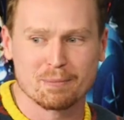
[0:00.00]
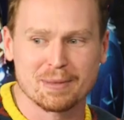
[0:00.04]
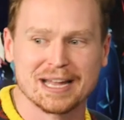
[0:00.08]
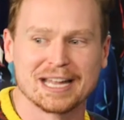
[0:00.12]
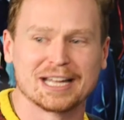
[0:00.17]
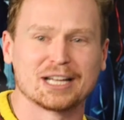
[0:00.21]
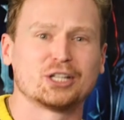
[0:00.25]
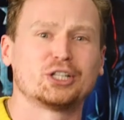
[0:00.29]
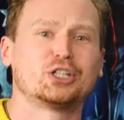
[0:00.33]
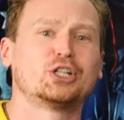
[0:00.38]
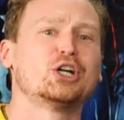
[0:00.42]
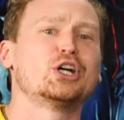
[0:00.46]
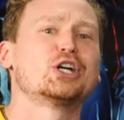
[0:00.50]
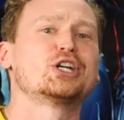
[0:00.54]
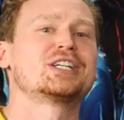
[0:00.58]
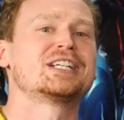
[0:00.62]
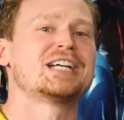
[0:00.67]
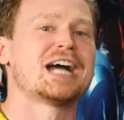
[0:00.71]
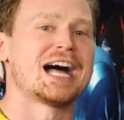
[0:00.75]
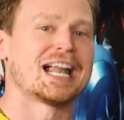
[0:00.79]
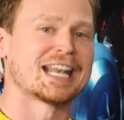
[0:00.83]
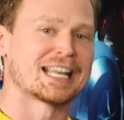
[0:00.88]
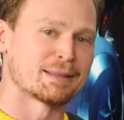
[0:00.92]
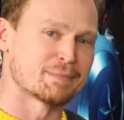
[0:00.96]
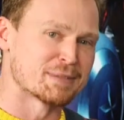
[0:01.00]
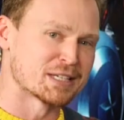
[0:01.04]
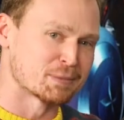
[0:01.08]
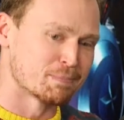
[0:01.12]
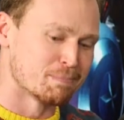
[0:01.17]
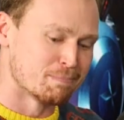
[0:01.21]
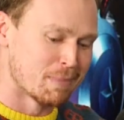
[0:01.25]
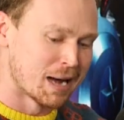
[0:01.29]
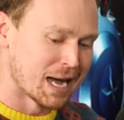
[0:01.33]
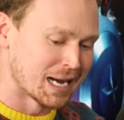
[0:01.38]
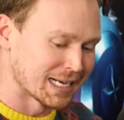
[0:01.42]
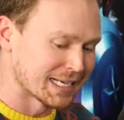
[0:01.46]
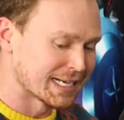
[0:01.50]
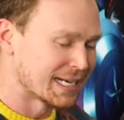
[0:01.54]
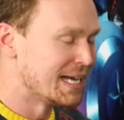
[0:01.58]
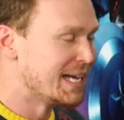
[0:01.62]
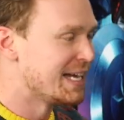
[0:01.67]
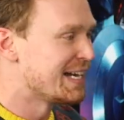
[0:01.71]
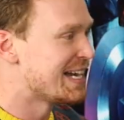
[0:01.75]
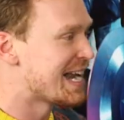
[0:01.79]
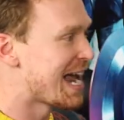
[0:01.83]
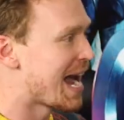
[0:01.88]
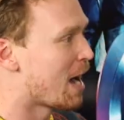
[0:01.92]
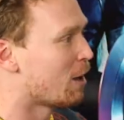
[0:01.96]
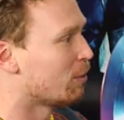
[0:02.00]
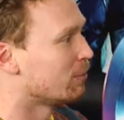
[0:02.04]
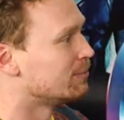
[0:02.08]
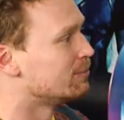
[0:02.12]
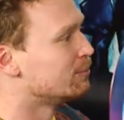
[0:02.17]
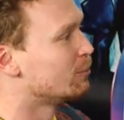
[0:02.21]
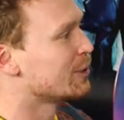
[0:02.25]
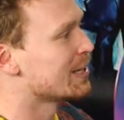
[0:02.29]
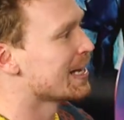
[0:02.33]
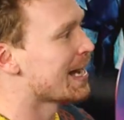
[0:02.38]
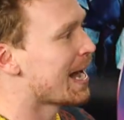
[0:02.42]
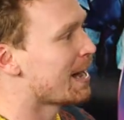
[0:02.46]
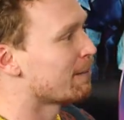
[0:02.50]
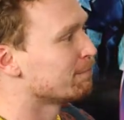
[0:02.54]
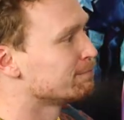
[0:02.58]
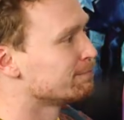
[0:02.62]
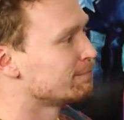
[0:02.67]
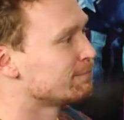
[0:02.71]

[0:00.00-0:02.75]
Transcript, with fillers: me. Good God, Miss Molly. Now, what all do you right.